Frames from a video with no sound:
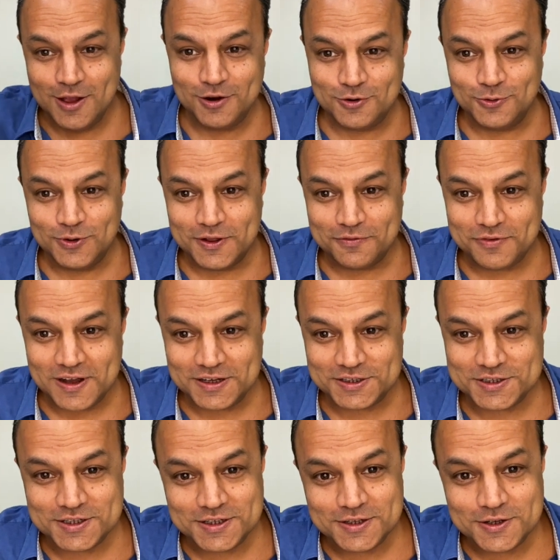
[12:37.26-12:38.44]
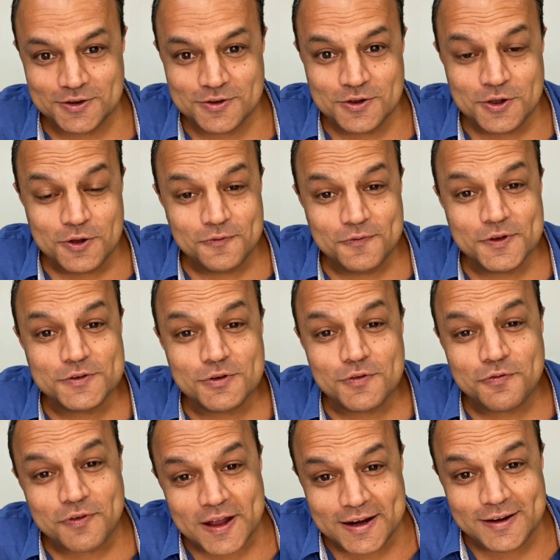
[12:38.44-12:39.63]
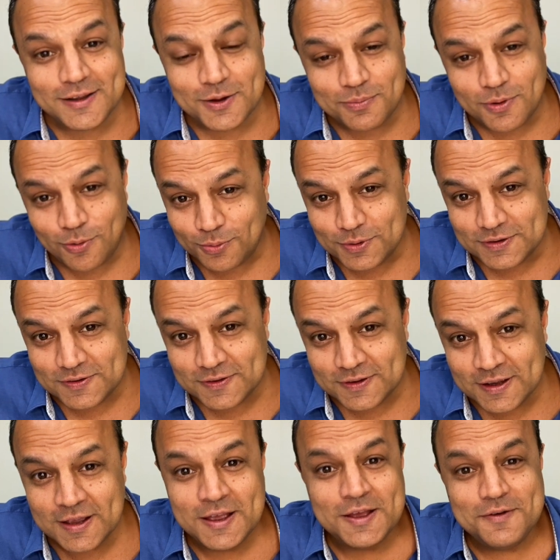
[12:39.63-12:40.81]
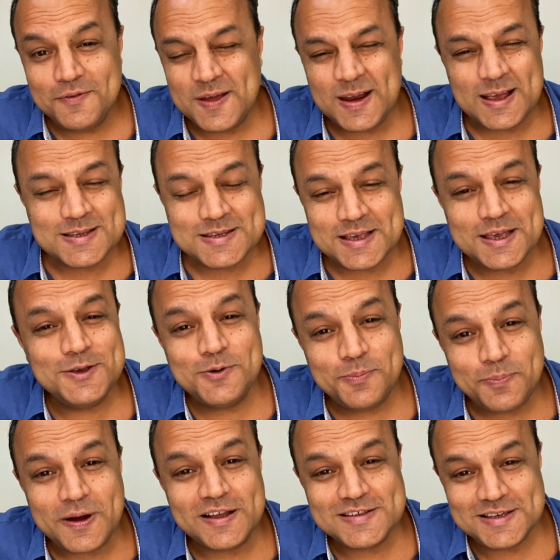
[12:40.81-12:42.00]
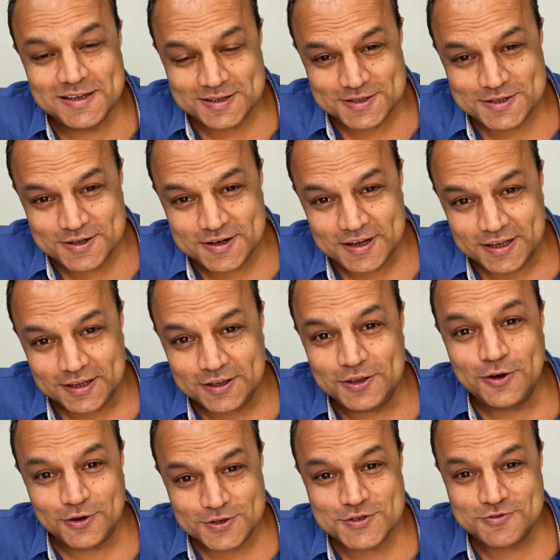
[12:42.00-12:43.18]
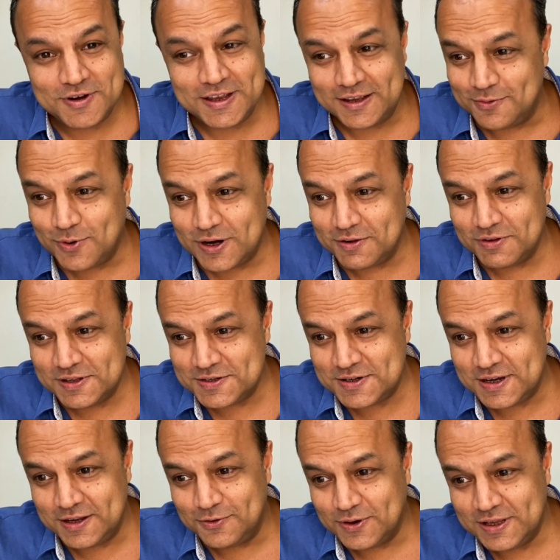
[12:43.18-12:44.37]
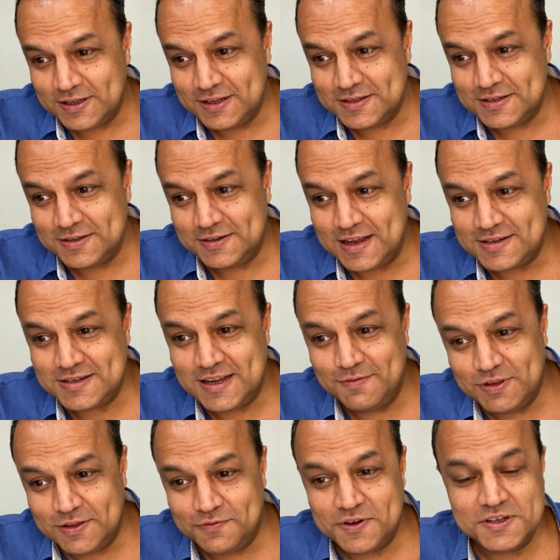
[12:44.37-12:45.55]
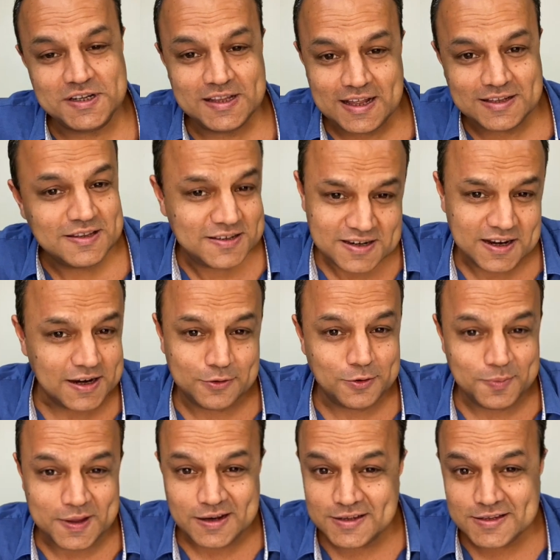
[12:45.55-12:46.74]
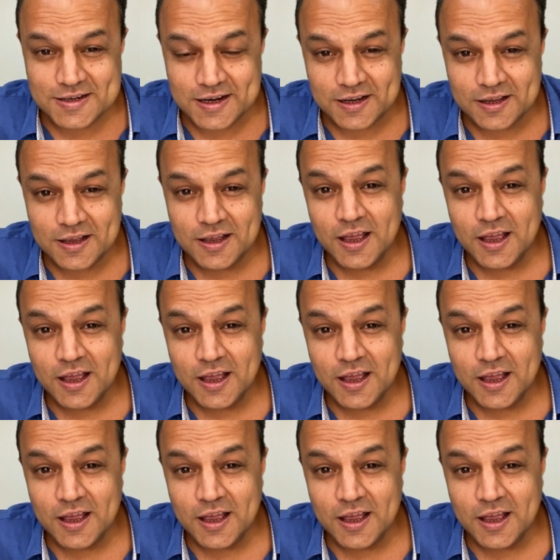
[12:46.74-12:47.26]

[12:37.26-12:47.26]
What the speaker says: to the function, which will find the vowels. When I say you passing a string, your string, whatever the string, okay, this is testing with a function, that's a string, it could be any string.